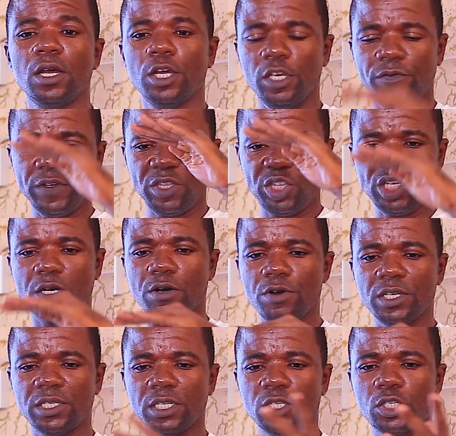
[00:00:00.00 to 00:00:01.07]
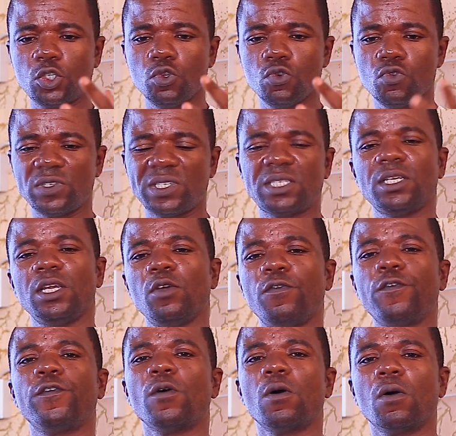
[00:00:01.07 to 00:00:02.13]
If it decreases to,
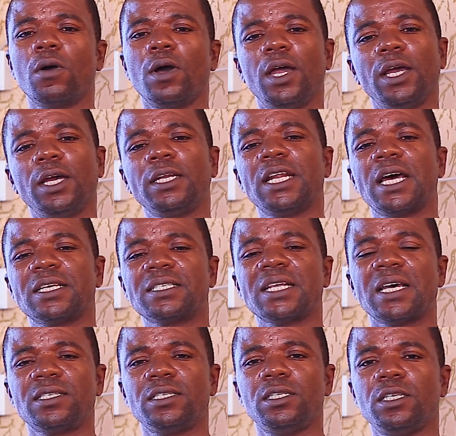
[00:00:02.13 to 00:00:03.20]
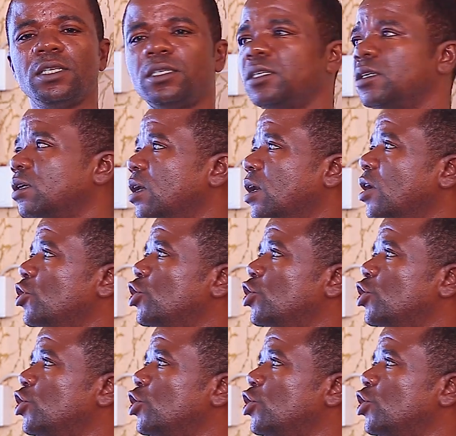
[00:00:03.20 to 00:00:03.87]
say, 4, that's acidity.